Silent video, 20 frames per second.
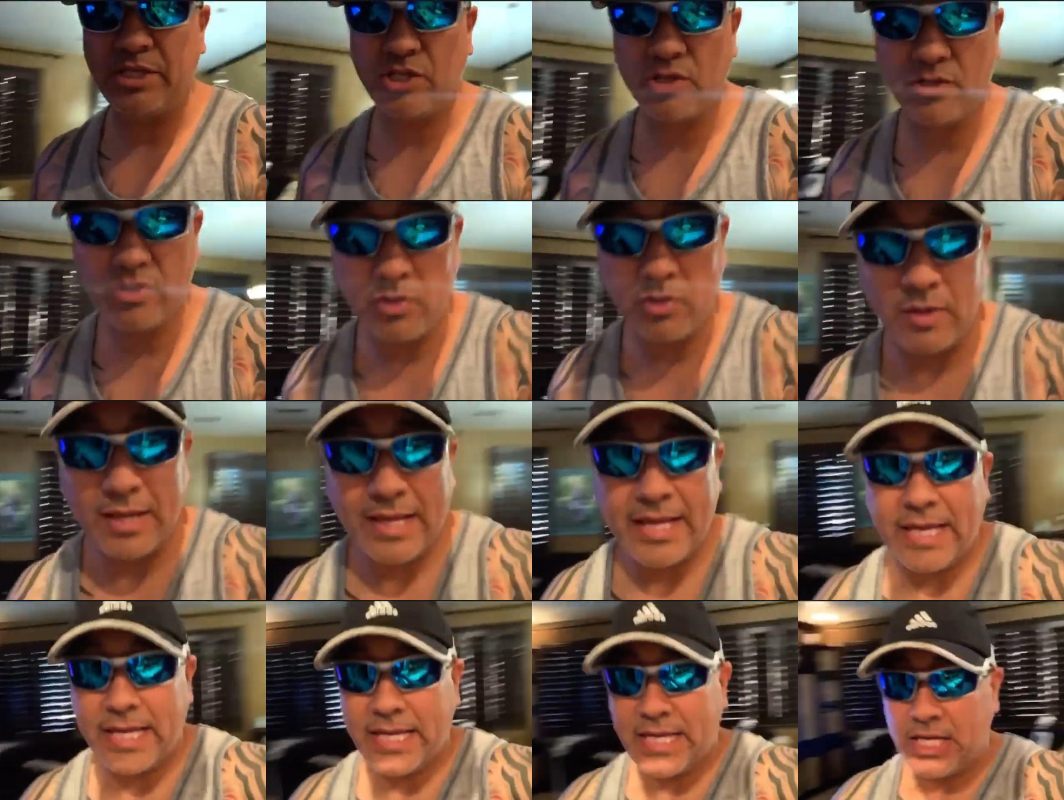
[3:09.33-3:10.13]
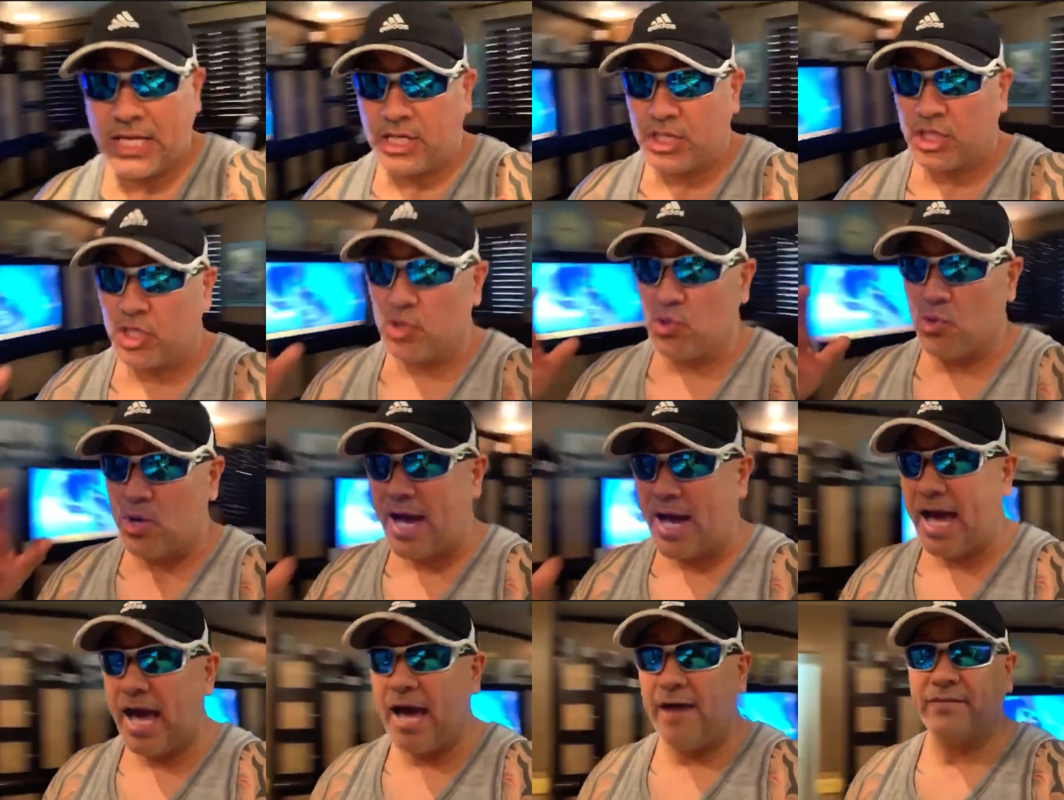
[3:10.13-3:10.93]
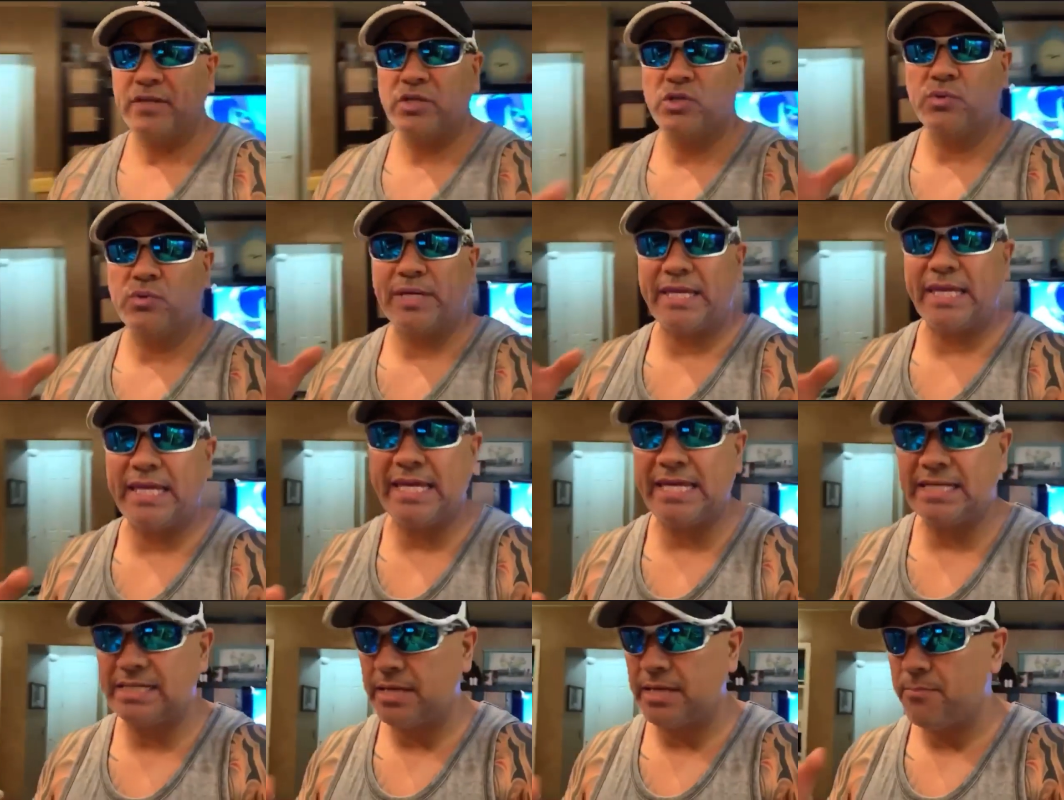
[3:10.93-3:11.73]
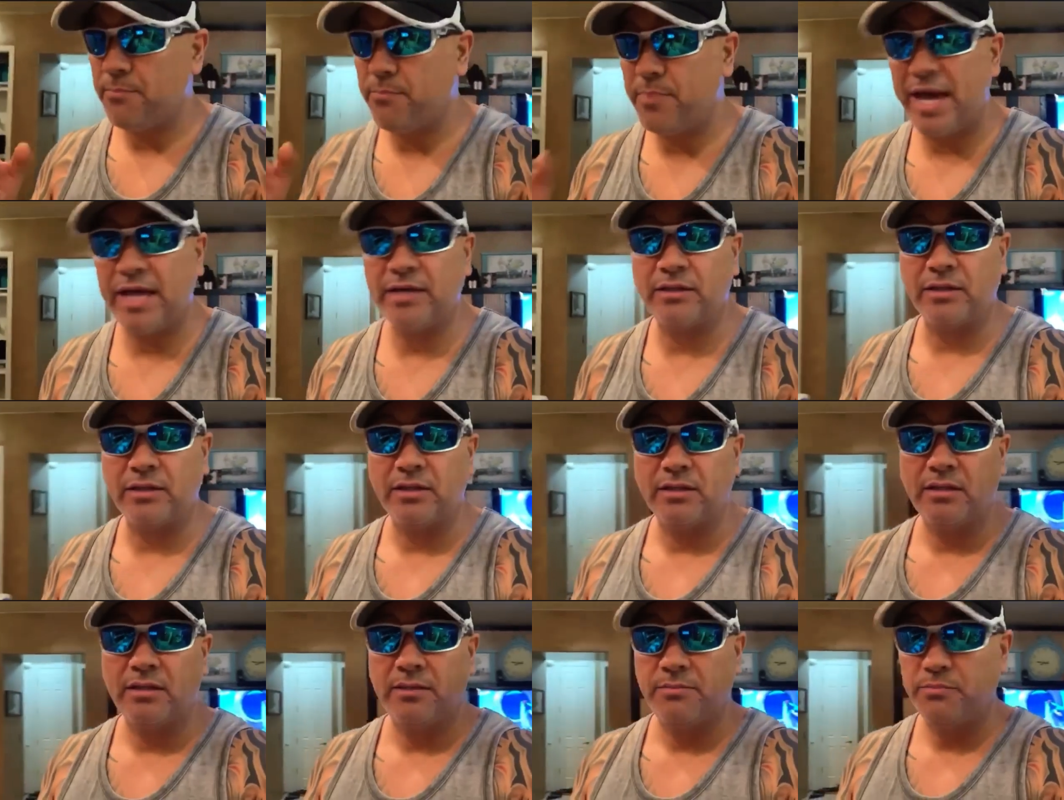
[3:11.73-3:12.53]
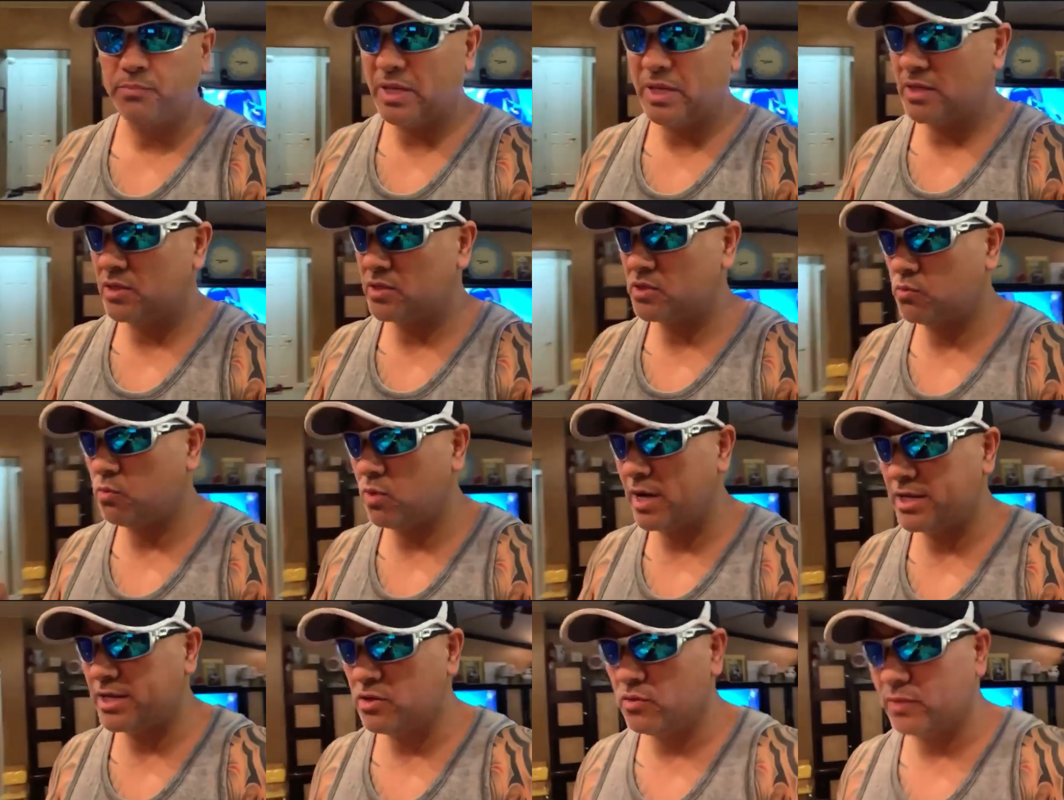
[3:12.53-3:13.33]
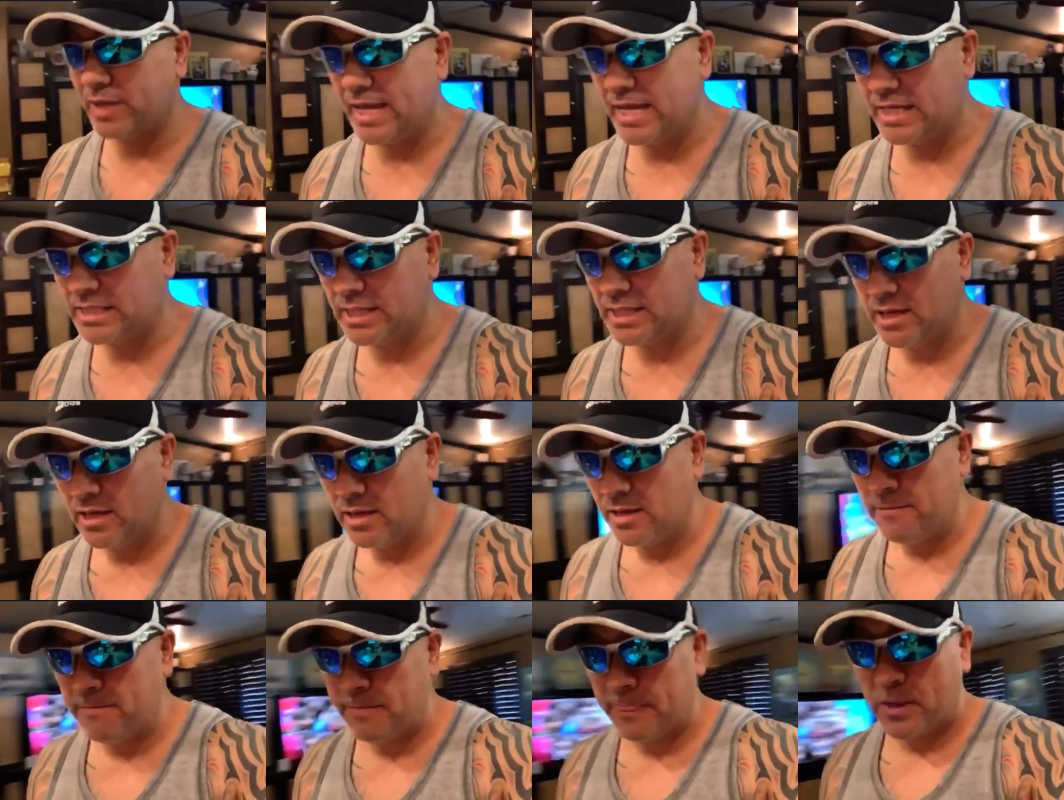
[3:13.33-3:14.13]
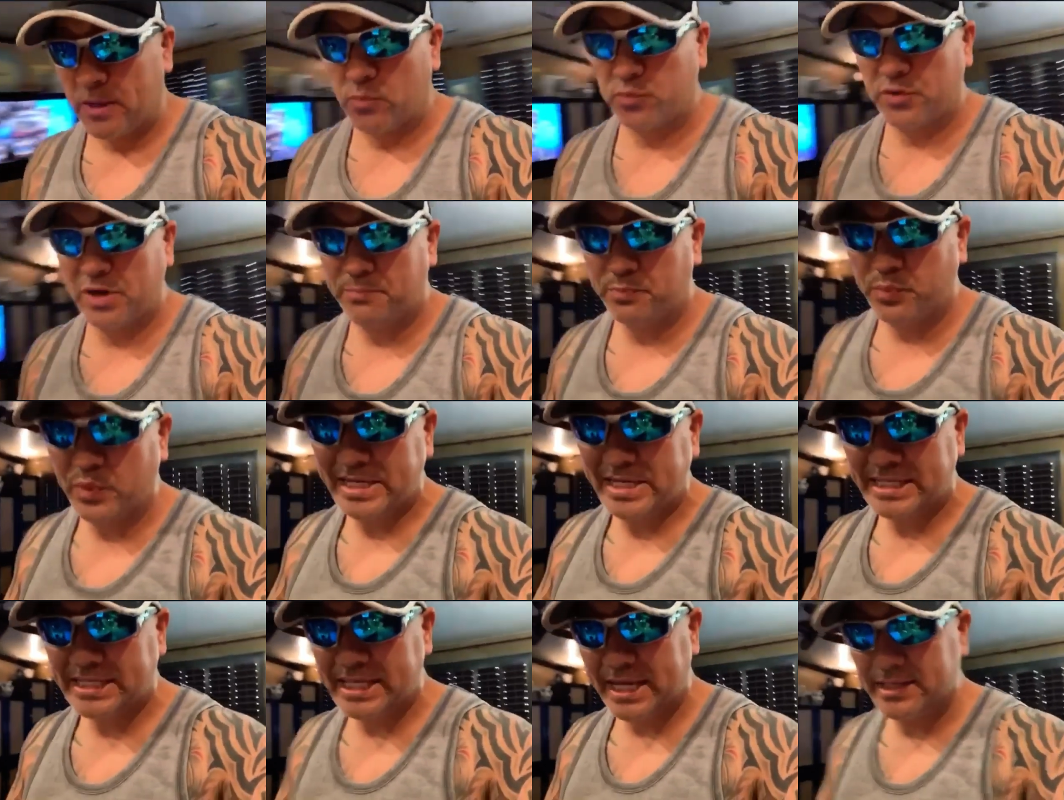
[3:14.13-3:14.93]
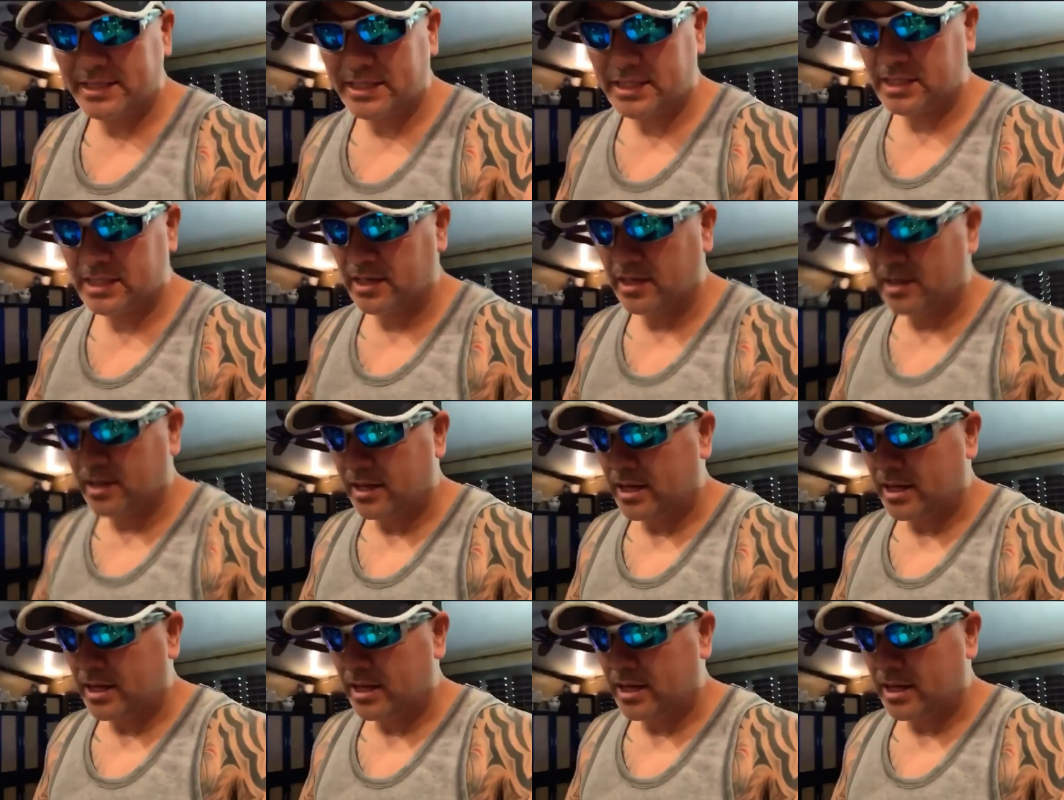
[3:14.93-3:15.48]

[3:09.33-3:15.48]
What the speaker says: know. You have to eat better, because what you eat represents,